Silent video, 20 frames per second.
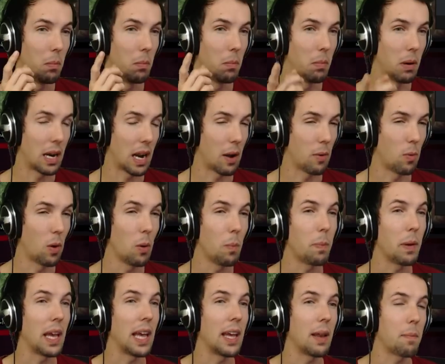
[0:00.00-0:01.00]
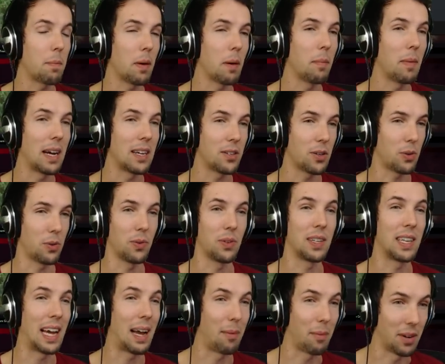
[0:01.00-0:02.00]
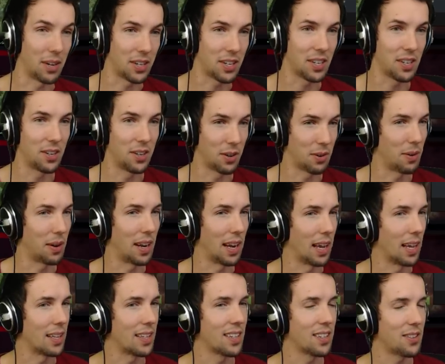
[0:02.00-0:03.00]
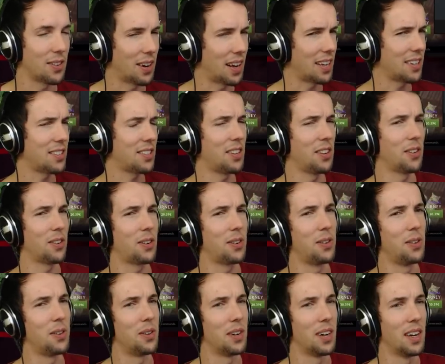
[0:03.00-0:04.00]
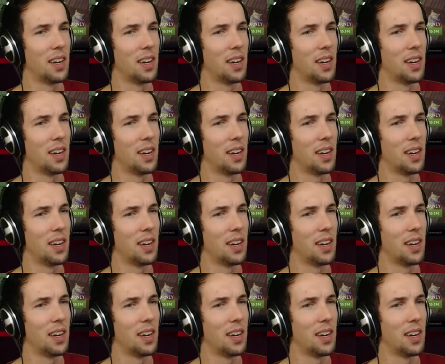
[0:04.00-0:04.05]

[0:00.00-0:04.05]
But I won't be hit by magical damage during it. So that's still cool.